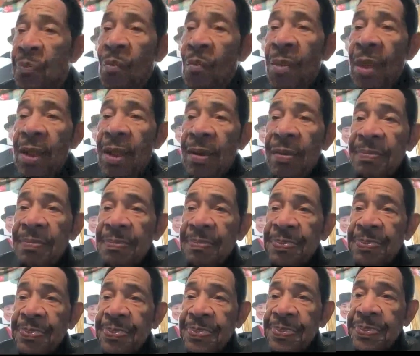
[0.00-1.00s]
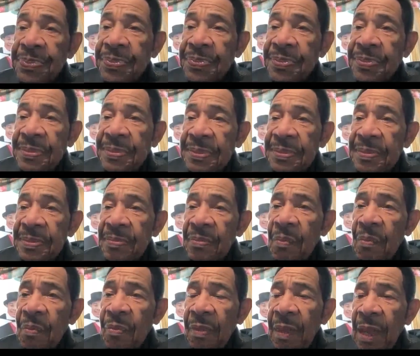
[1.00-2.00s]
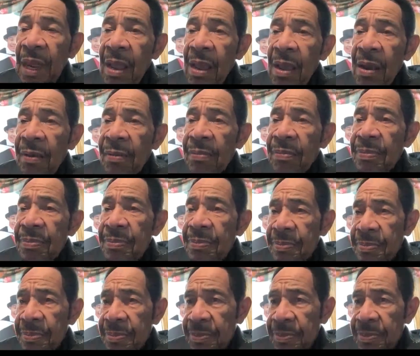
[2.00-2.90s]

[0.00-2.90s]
Wow. Okay. All right. Now, we